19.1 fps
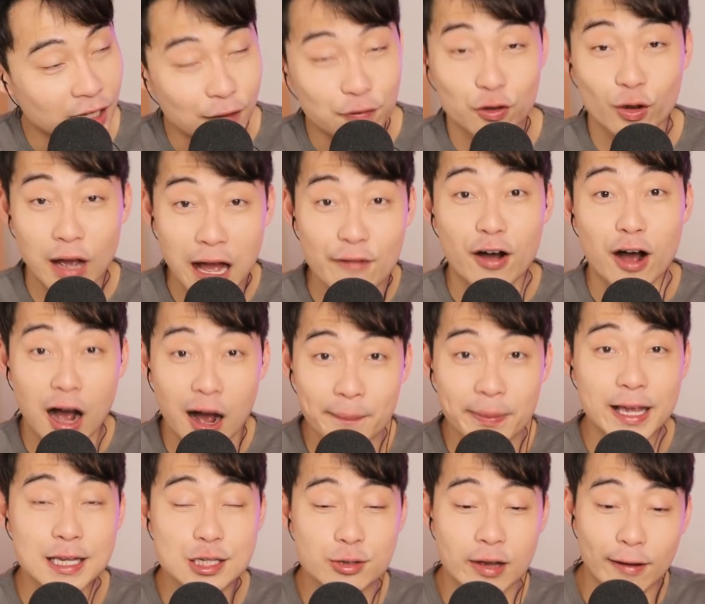If you have
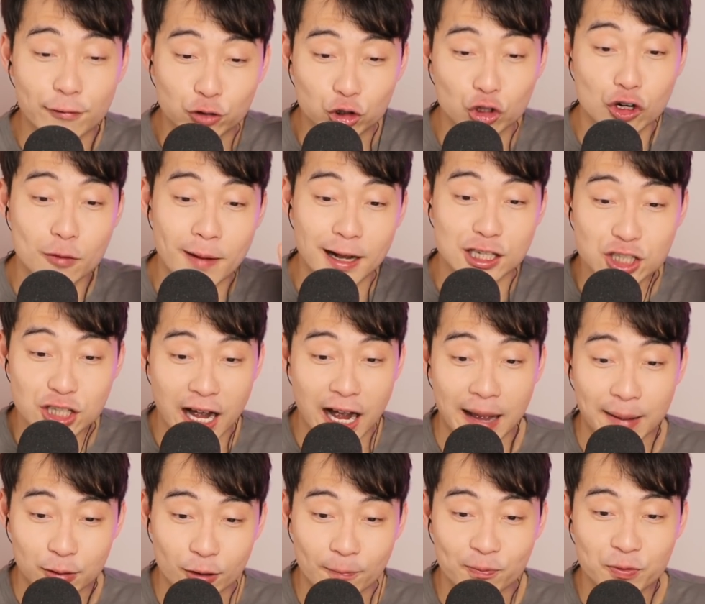hobbies, you have too much
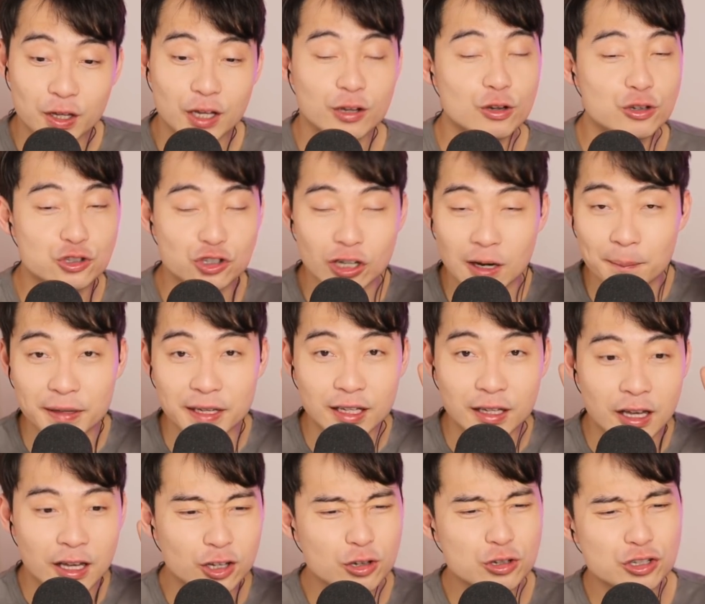time. You shouldn't be
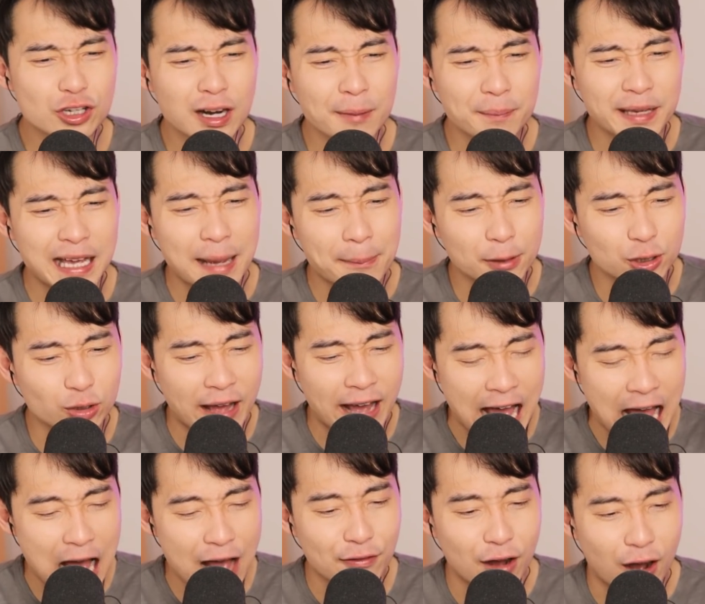able to
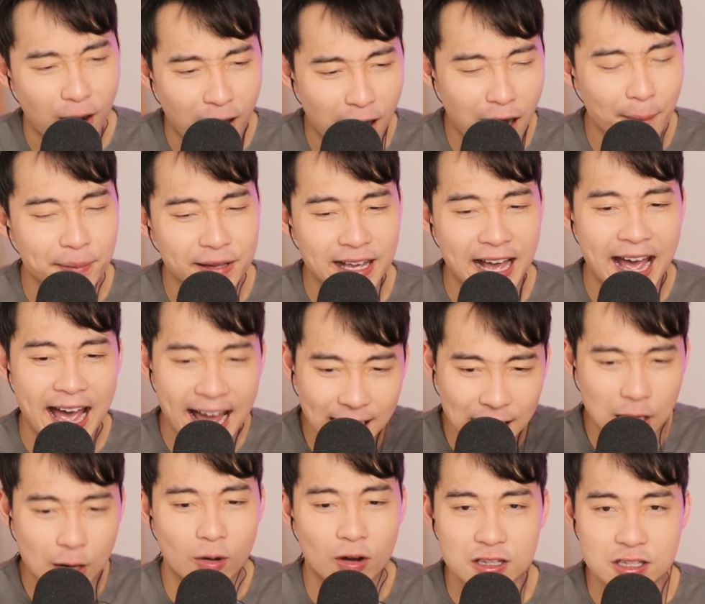have a hobby and
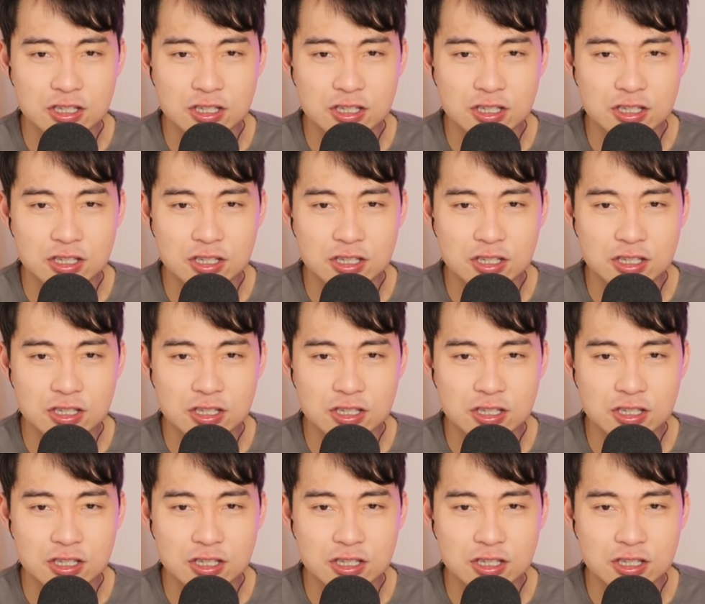go on